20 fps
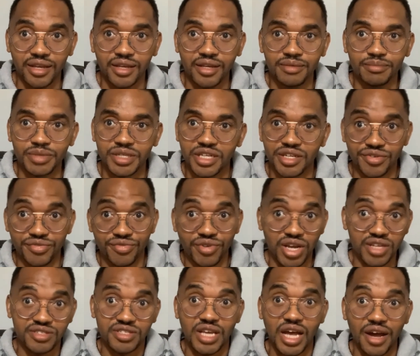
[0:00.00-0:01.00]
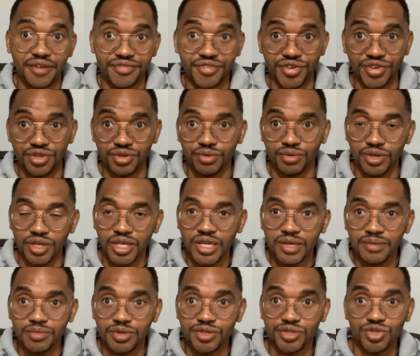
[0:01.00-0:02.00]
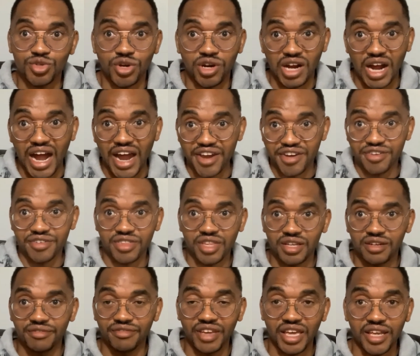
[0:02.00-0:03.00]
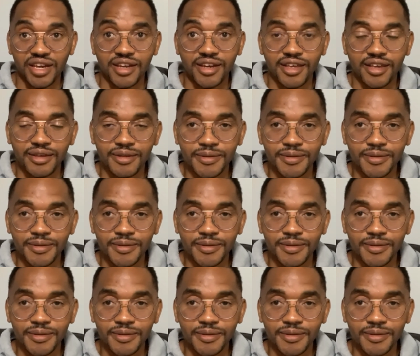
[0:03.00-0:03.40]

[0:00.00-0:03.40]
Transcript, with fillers: but it runs after you because you're higher than vanity.